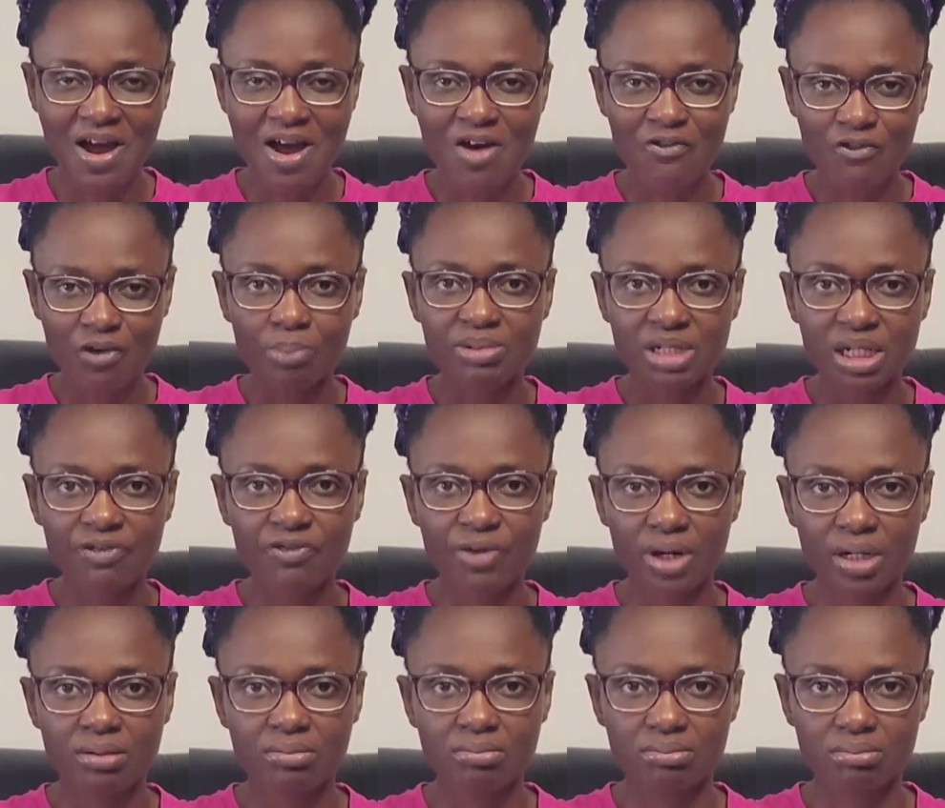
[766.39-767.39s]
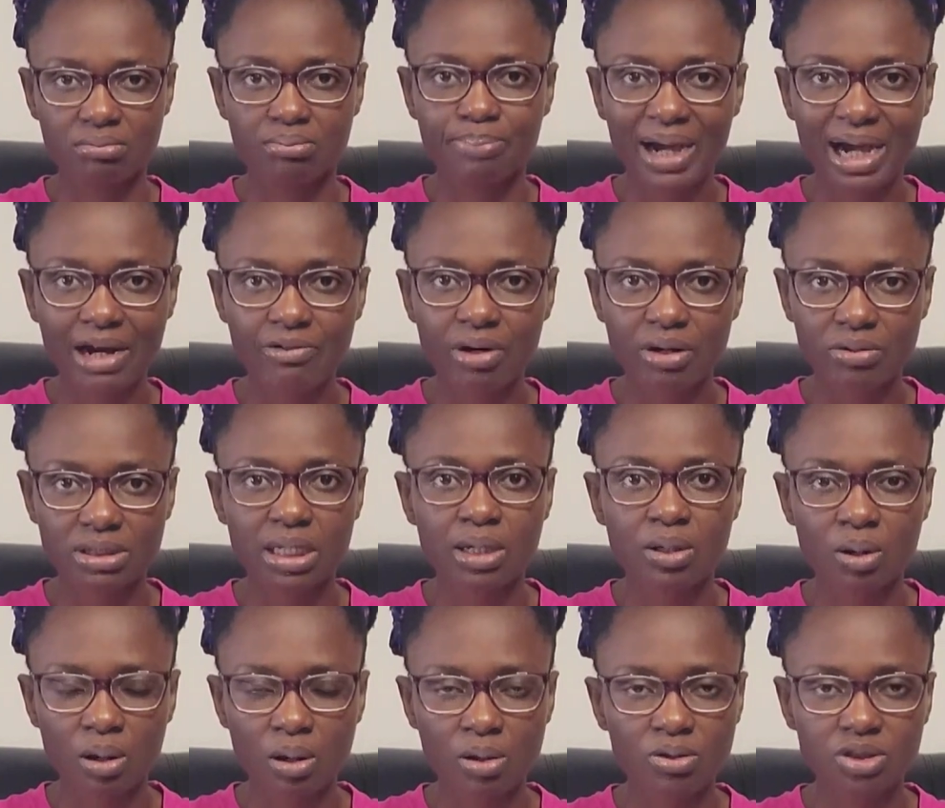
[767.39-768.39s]
from different backgrounds and
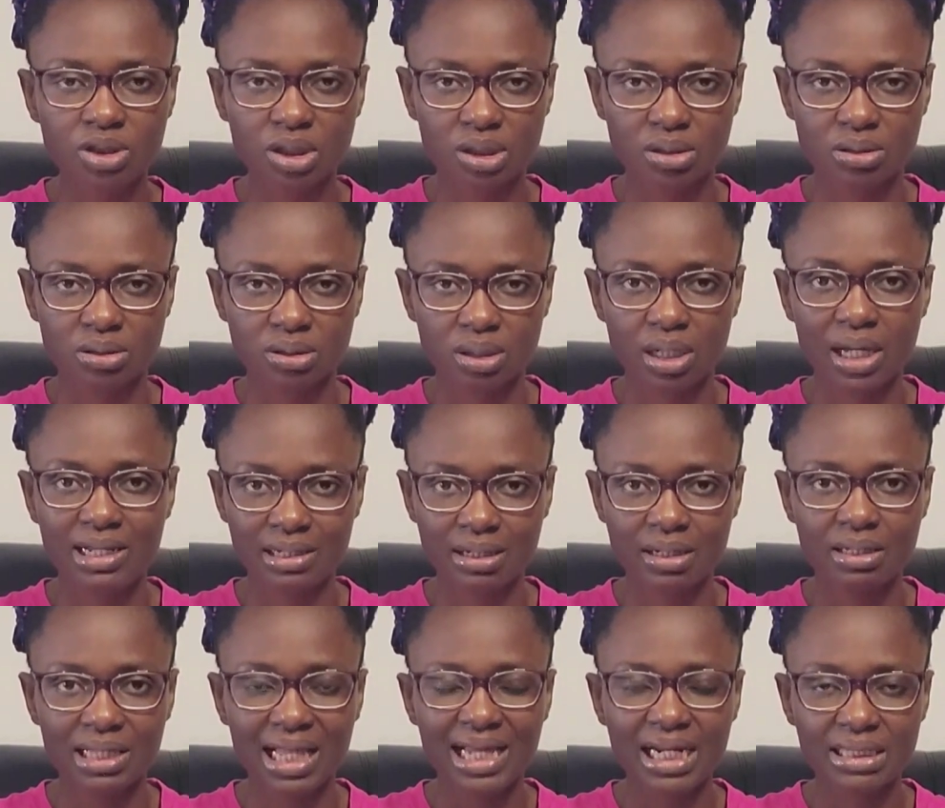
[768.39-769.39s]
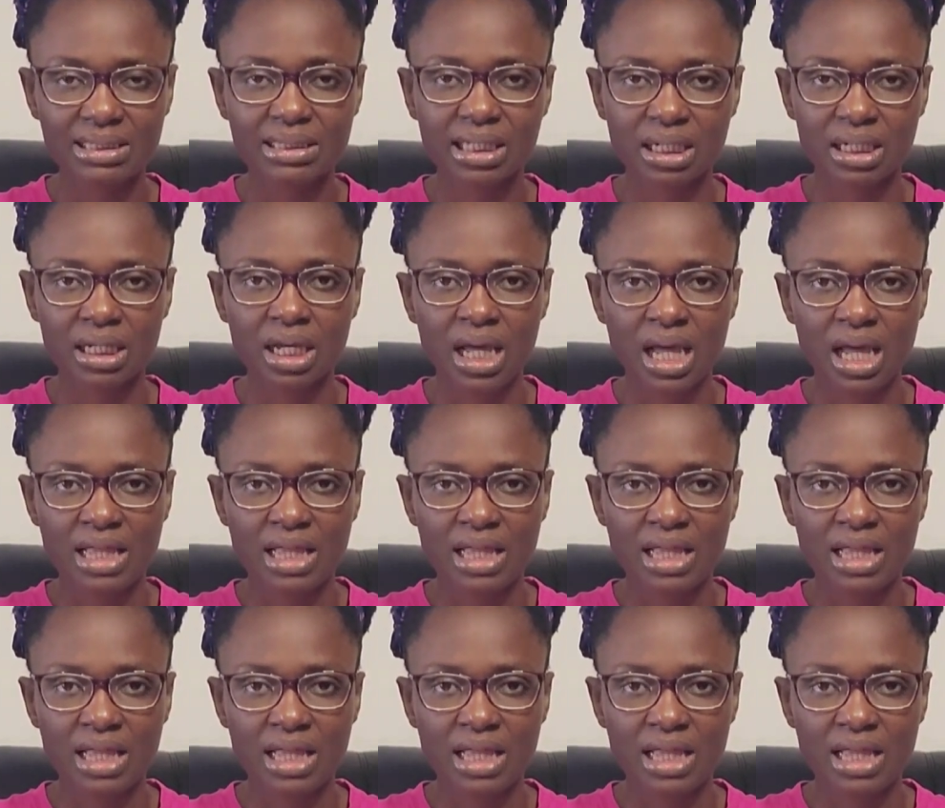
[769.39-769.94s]
cultures. And that is it.